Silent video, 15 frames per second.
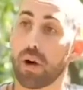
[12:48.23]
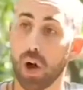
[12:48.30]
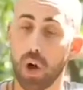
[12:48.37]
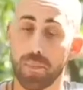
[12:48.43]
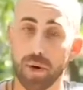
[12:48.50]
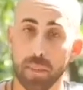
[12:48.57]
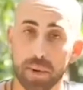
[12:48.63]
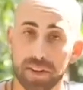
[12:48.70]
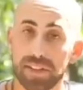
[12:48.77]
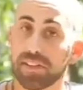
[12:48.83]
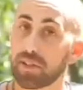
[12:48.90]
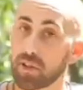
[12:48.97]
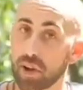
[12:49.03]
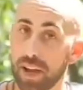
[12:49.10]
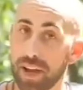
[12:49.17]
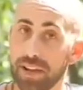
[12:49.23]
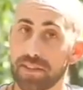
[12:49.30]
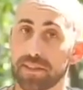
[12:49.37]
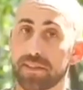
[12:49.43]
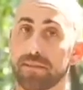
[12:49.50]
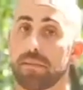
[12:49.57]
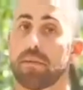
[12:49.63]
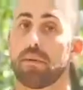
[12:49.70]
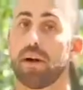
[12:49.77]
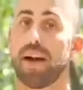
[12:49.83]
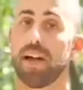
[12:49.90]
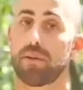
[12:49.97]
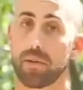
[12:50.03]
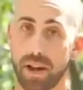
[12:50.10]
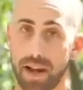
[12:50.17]
upper body straight
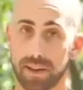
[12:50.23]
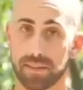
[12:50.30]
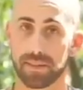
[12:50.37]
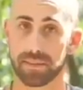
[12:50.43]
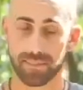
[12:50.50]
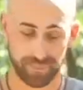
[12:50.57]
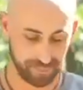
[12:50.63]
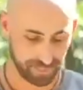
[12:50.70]
and relax.